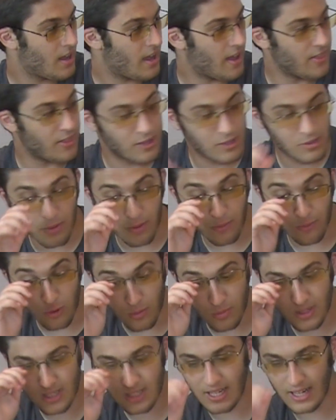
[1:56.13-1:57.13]
and there's been
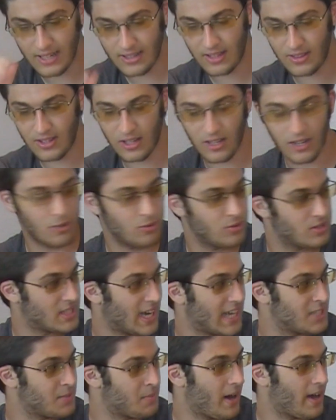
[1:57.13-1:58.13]
rumors saying that they're going to
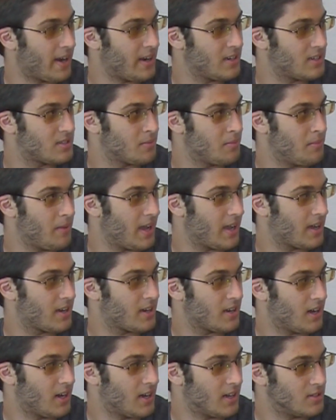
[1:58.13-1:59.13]
use Zod's body to
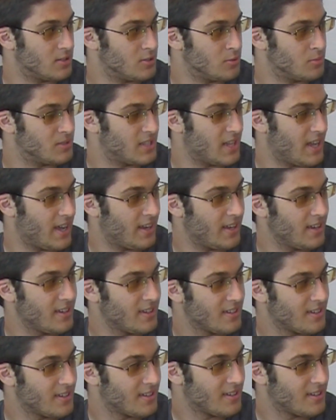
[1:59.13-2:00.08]
make Doomsday. They